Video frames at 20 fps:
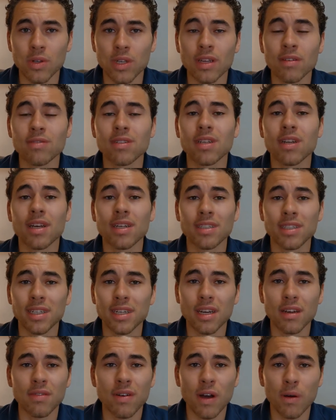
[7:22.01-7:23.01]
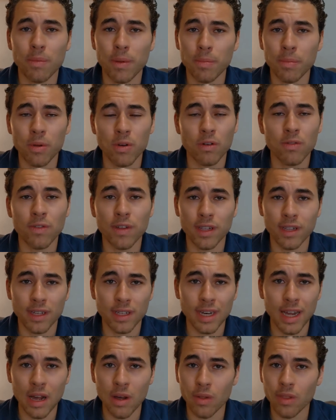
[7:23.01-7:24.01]
gives an idea of how people are
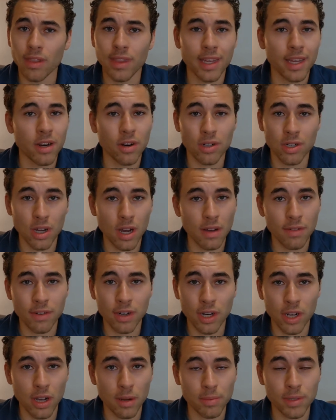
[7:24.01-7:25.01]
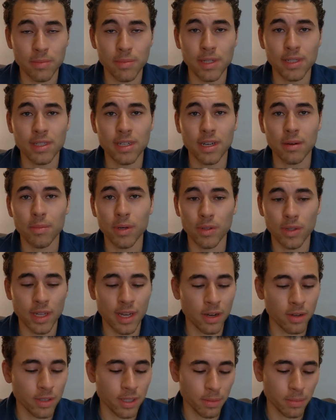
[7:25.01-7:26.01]
feeling now. They are not very optimistic about the
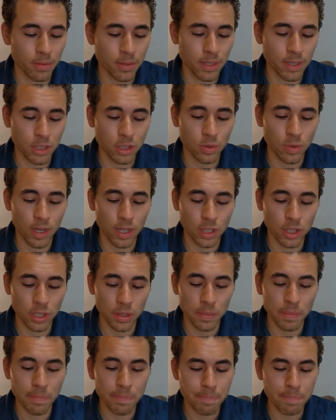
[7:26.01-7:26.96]
housing situation.